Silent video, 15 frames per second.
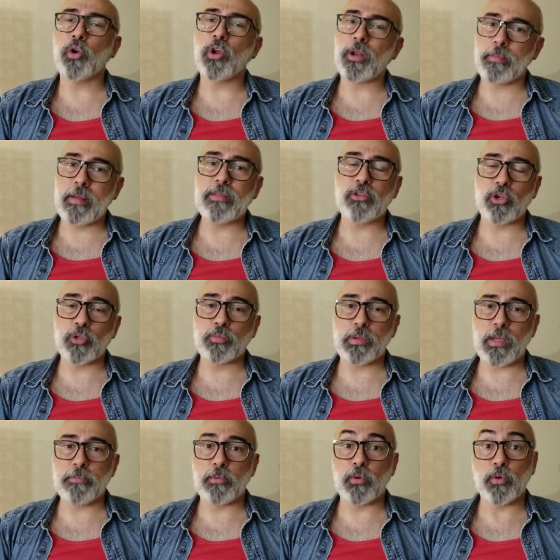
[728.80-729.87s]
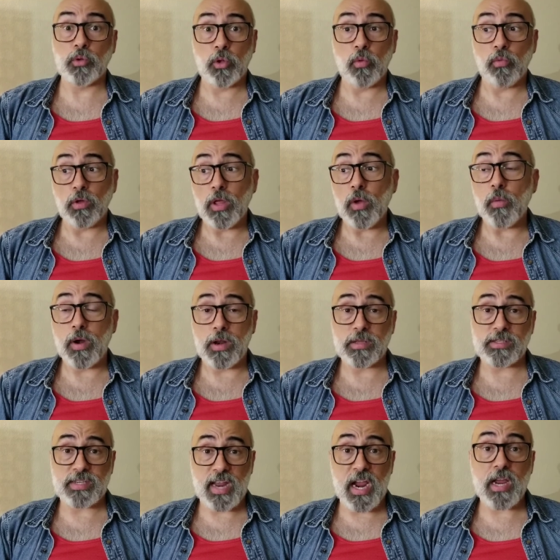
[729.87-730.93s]
you're going to meet those people who you really want to
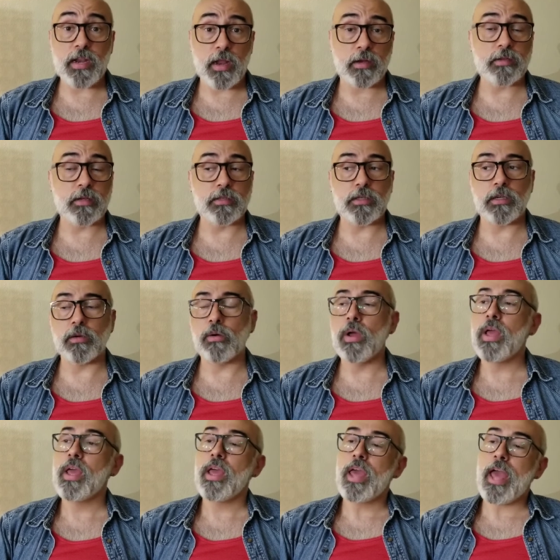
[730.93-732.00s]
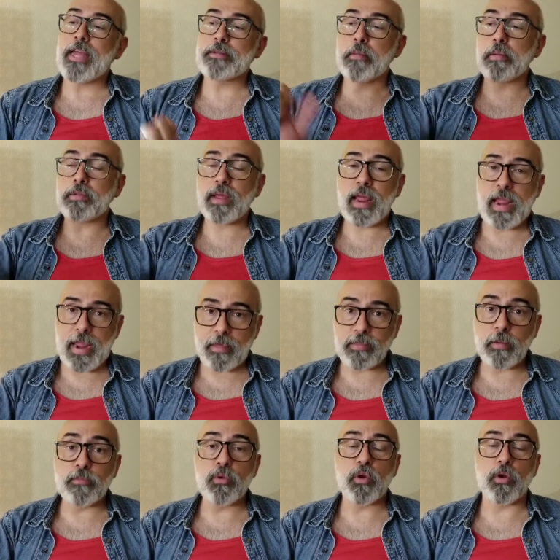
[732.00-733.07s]
stay connected to, and you're able to hand
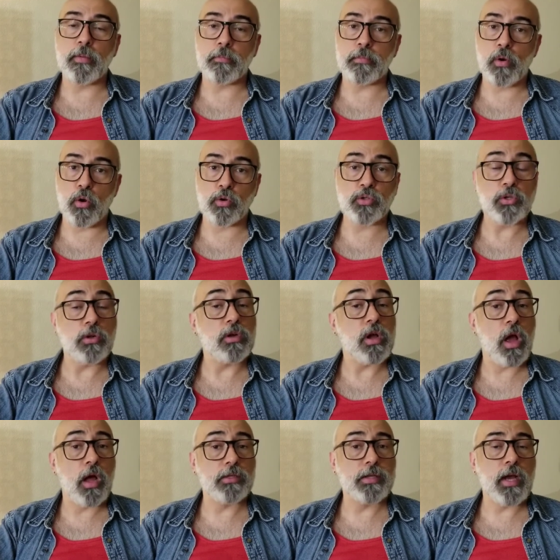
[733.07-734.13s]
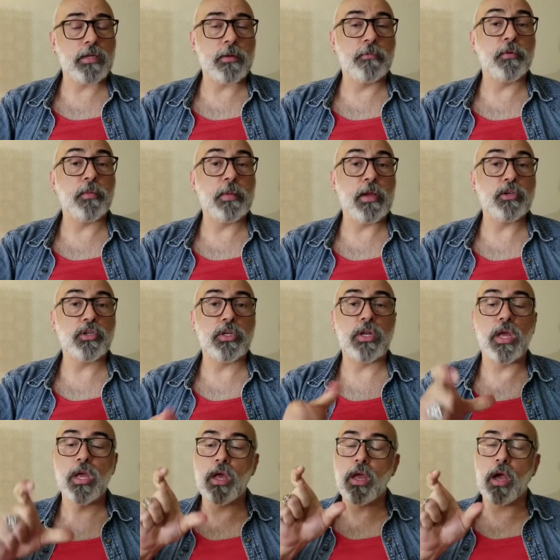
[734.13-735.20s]
them your personal contact information
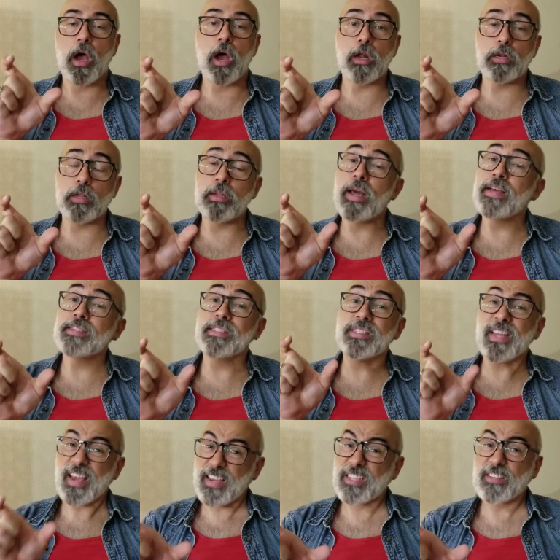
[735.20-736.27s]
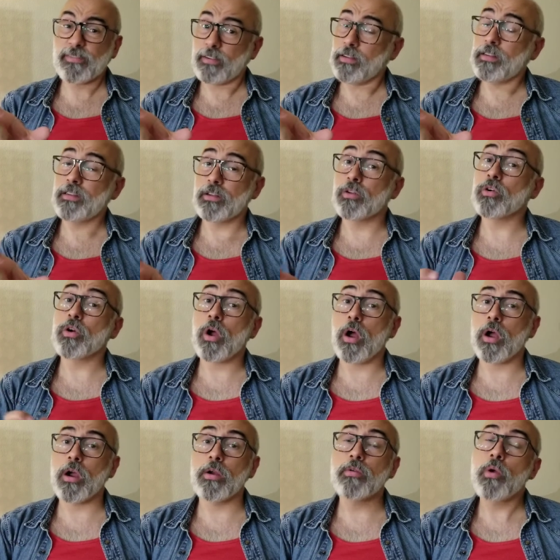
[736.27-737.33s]
on a nice, tasteful little
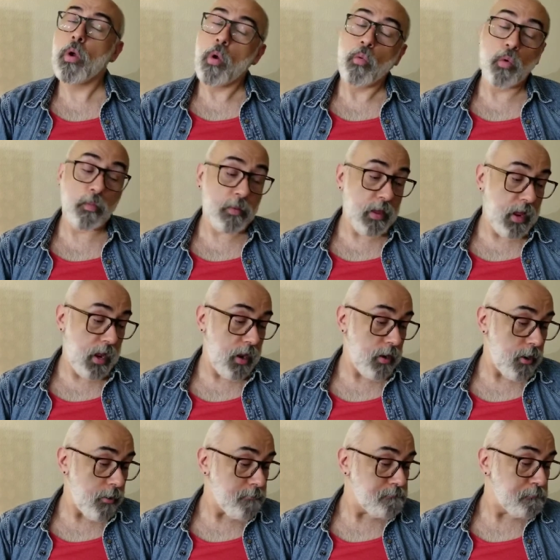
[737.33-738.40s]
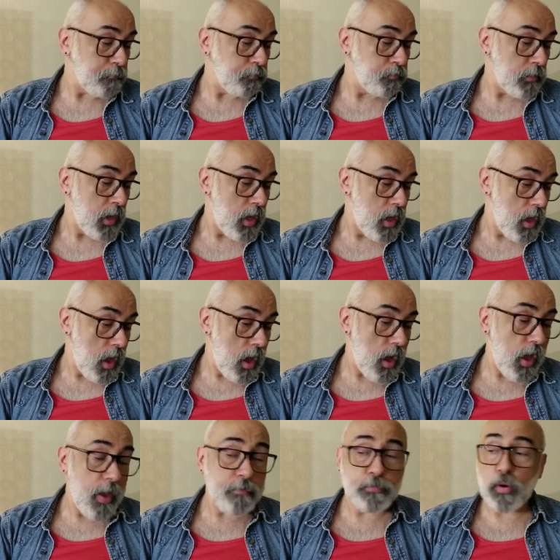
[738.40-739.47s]
card would be handy.
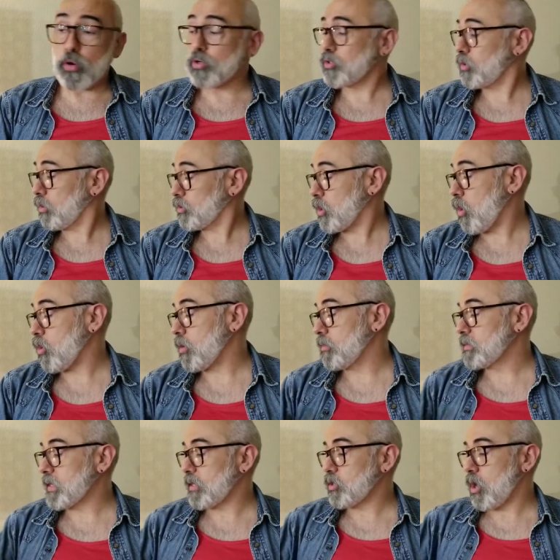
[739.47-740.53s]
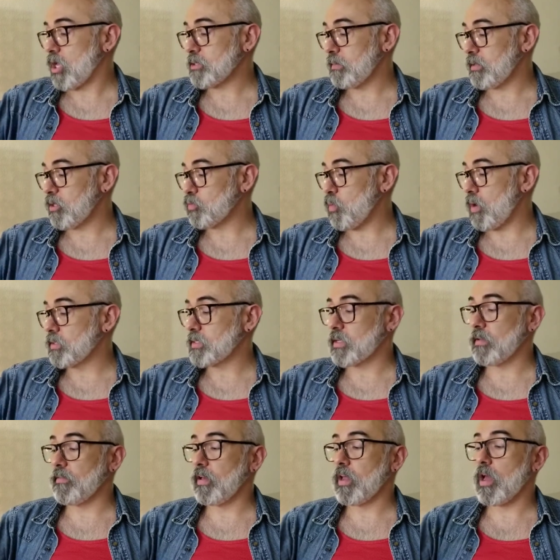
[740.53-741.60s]
And personal totems. I talked about these once in
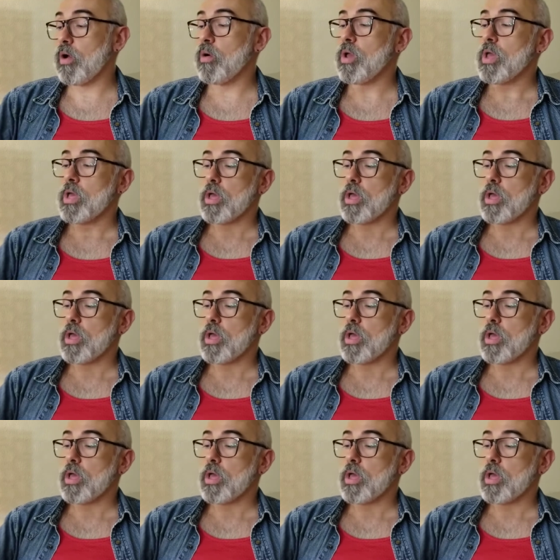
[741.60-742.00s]
a video